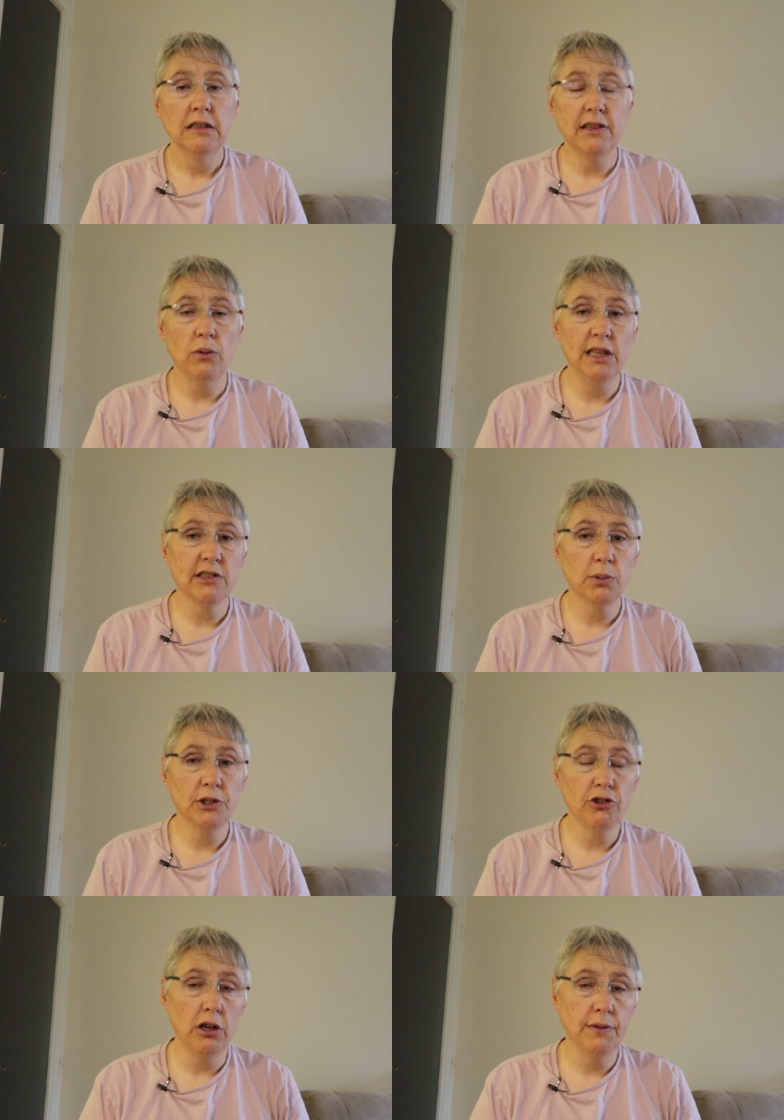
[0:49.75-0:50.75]
So let's
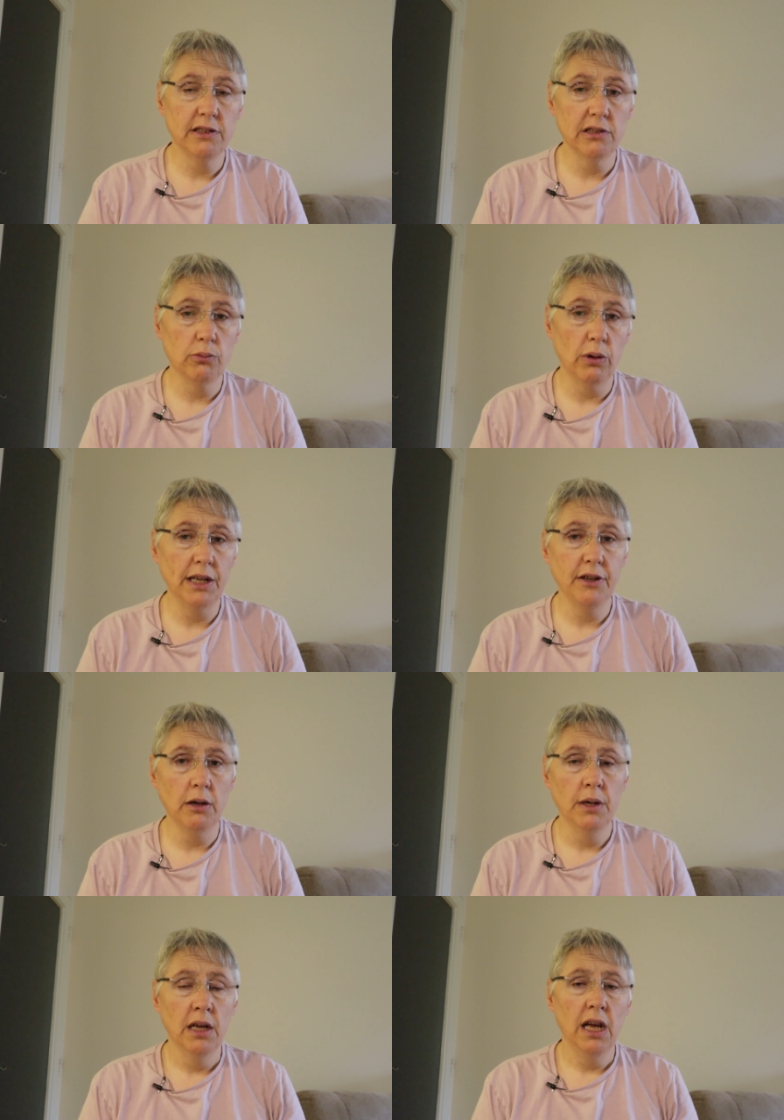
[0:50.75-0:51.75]
switch over to the
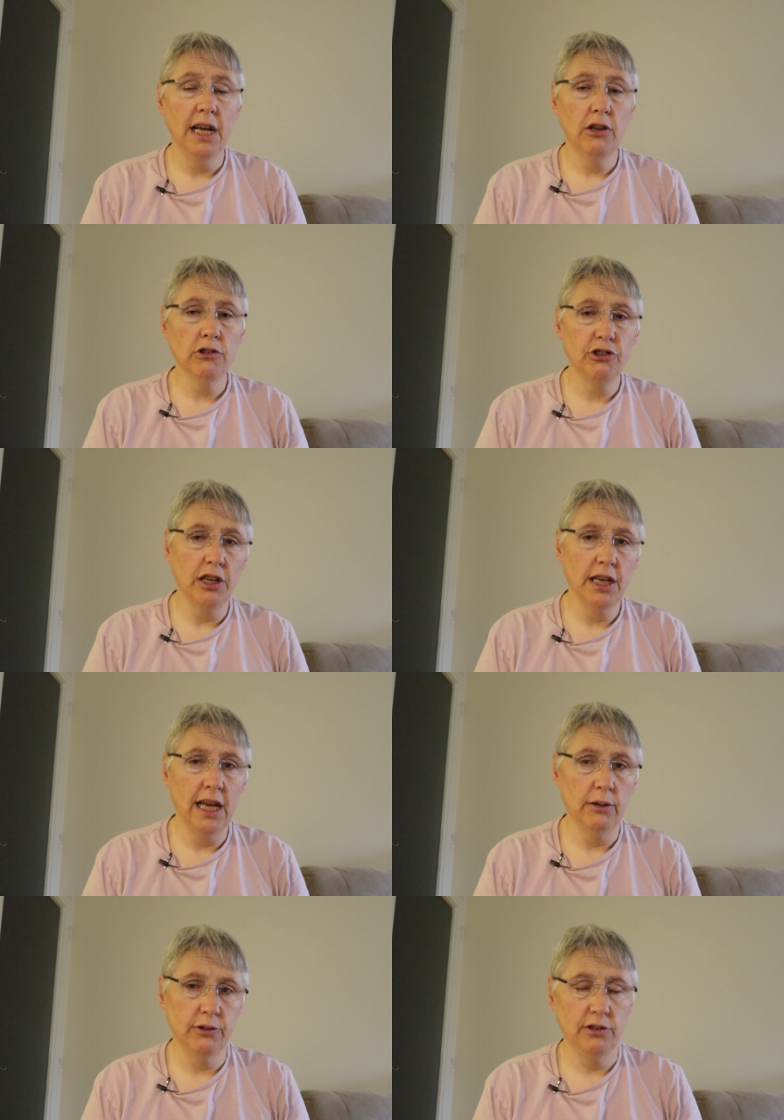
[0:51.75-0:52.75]
radio and I'll show you
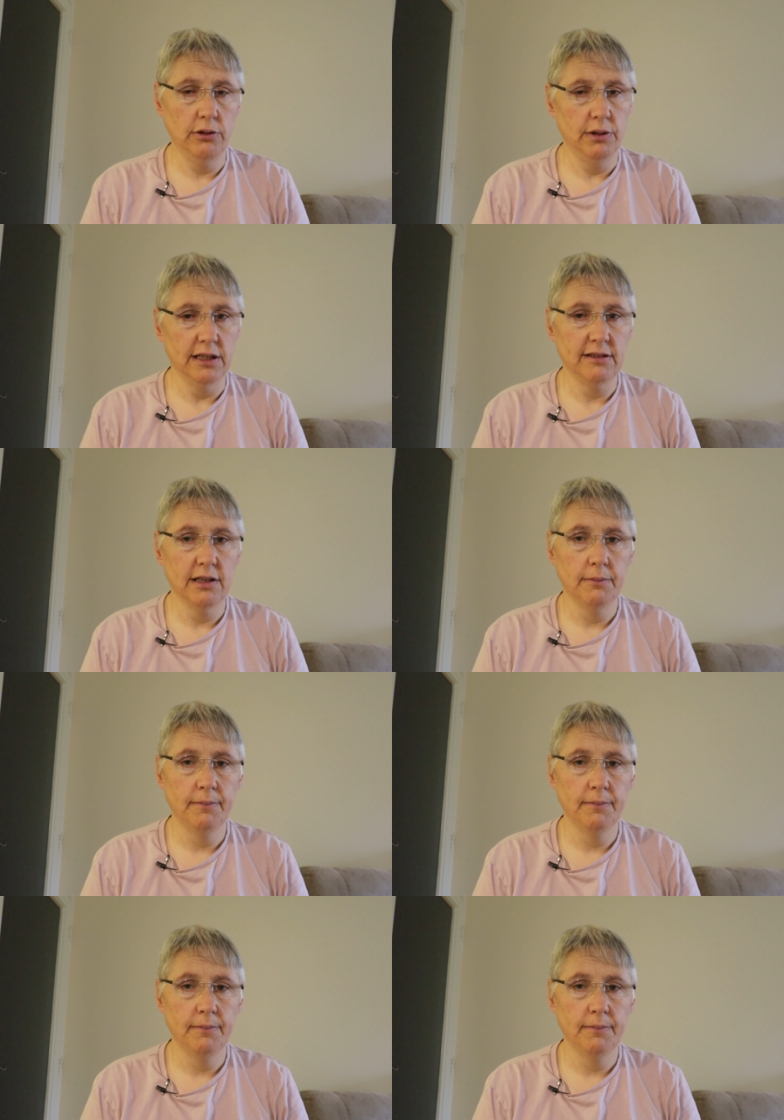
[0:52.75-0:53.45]
how to do this.